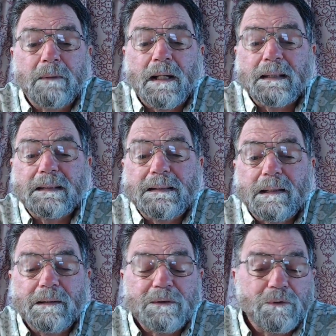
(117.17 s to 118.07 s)
I'm not
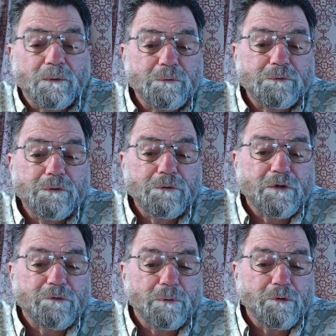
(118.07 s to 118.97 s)
telling the whole truth
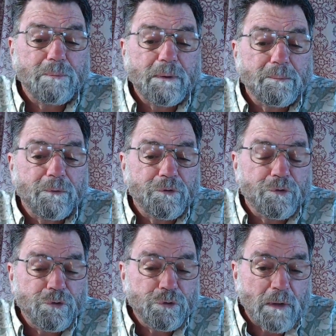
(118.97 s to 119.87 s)
because most people
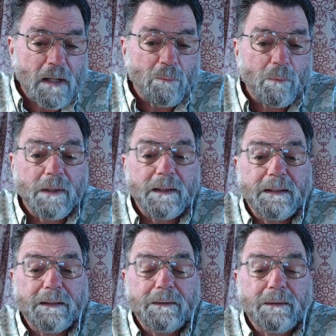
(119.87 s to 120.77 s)
do not want
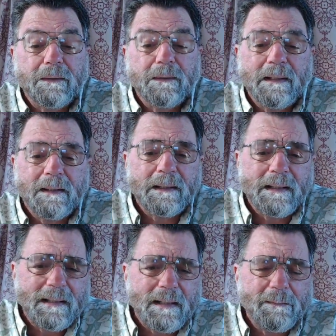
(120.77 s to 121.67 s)
to hear. I, and
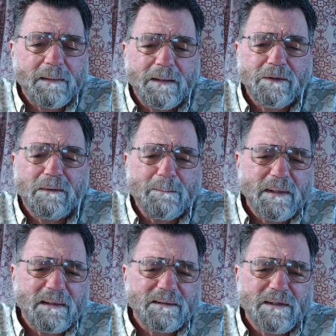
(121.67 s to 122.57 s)
I, I, you know, I'm
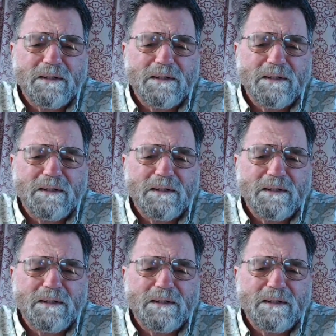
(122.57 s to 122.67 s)
getting